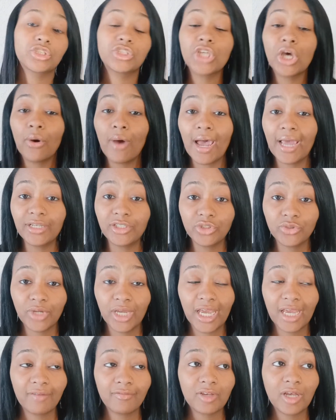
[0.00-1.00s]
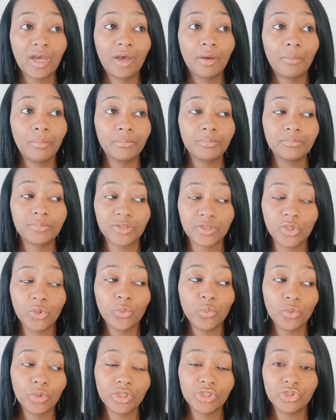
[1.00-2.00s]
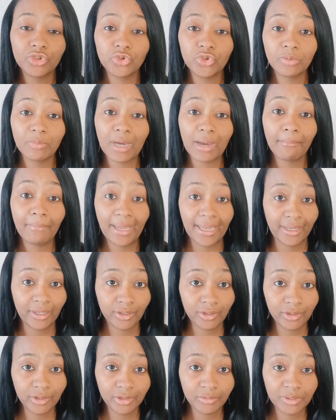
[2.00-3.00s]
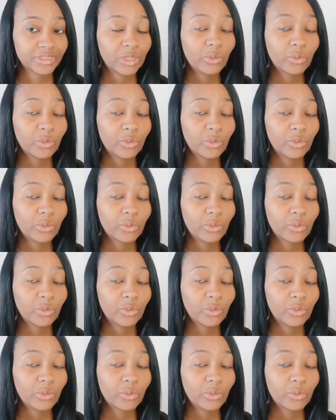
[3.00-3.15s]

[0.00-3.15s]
So I do have uh someone to do my makeup.